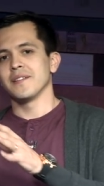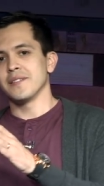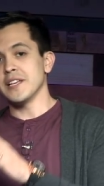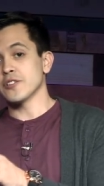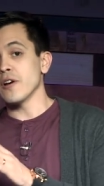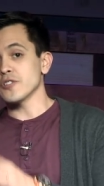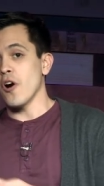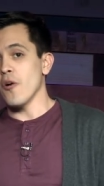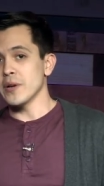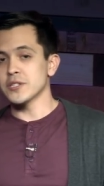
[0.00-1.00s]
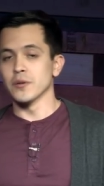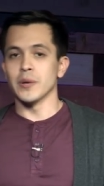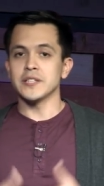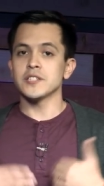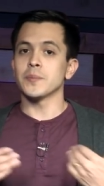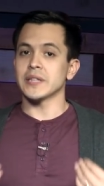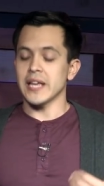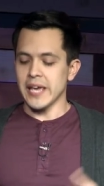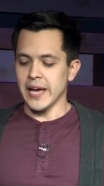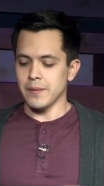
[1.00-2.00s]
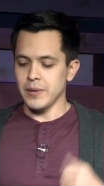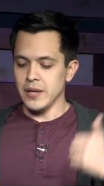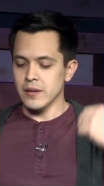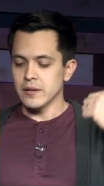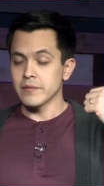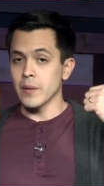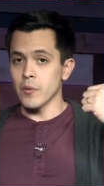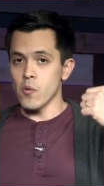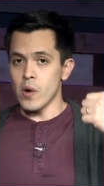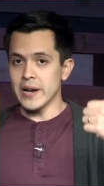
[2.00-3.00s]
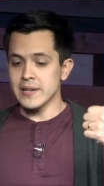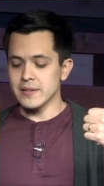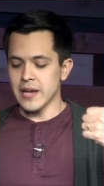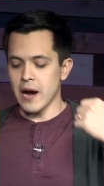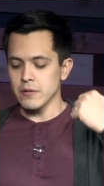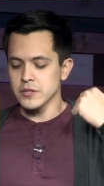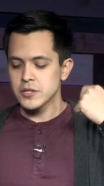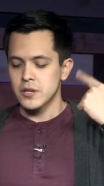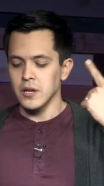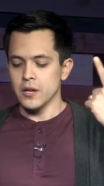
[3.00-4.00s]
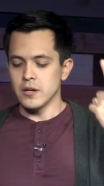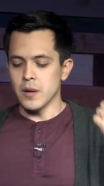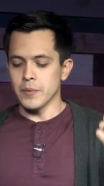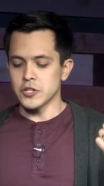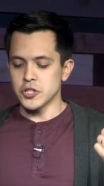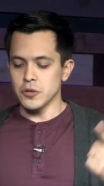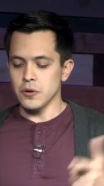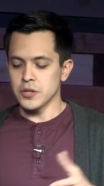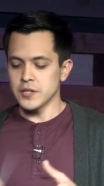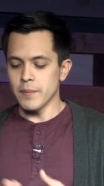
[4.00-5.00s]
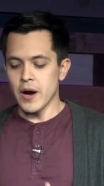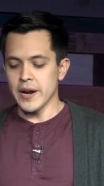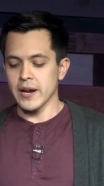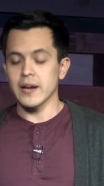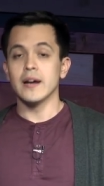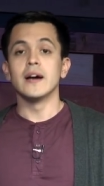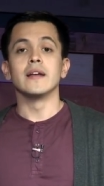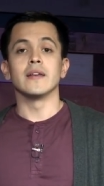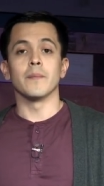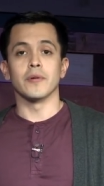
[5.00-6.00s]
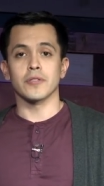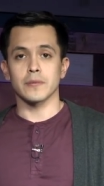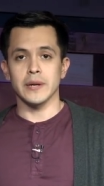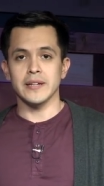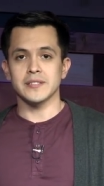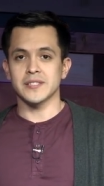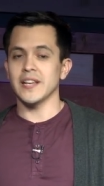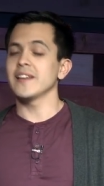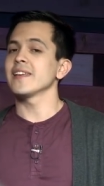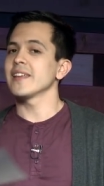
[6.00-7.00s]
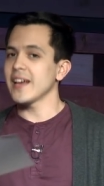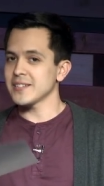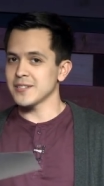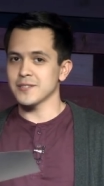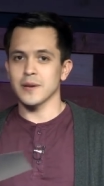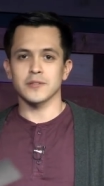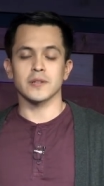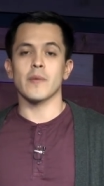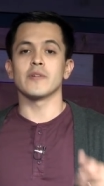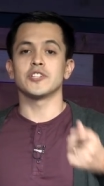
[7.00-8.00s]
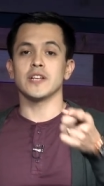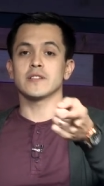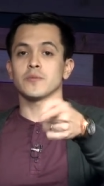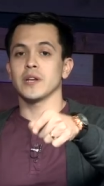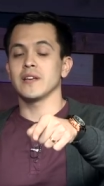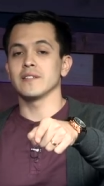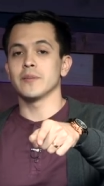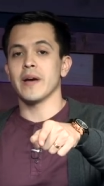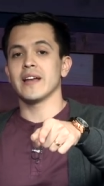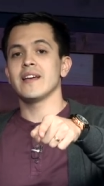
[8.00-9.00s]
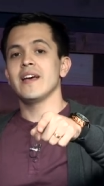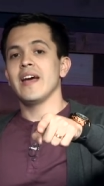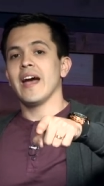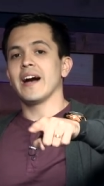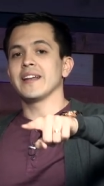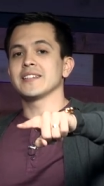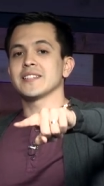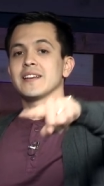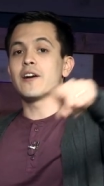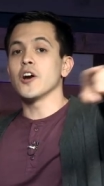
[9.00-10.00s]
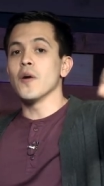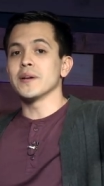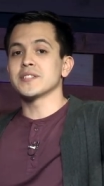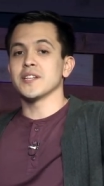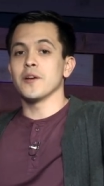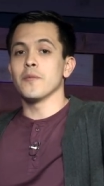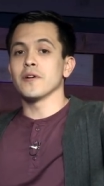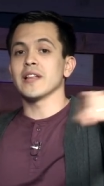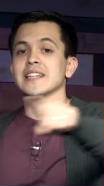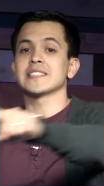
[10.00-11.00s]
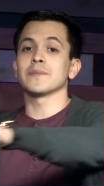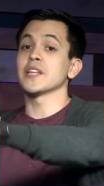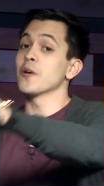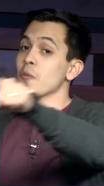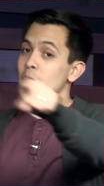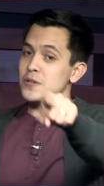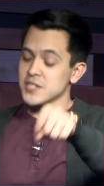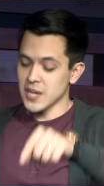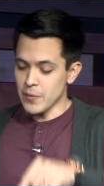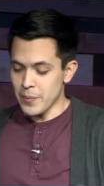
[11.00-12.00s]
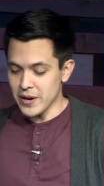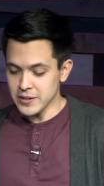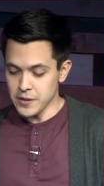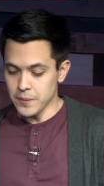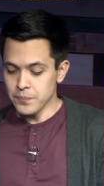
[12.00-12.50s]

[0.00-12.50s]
these aren't always the reasons, but they can be. Number one, doubt. Number two, the demonic. Number three, sin. Yes, the scriptures. Remember Jesus when he healed the man? And he said, Now go and sin no more, lest something worse come upon you.